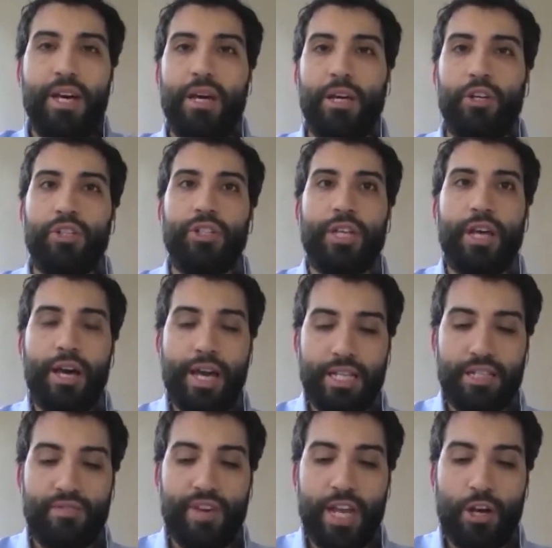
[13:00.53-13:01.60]
because it's
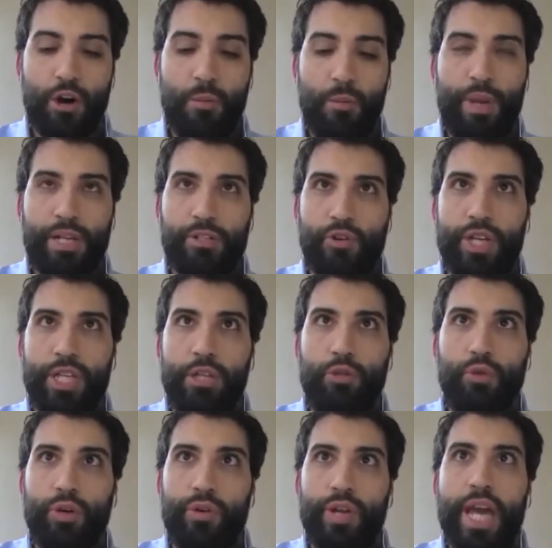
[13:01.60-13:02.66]
very complex already to
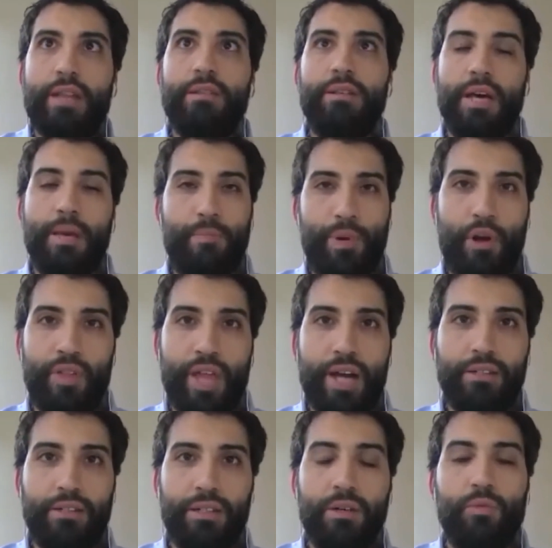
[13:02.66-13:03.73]
create a product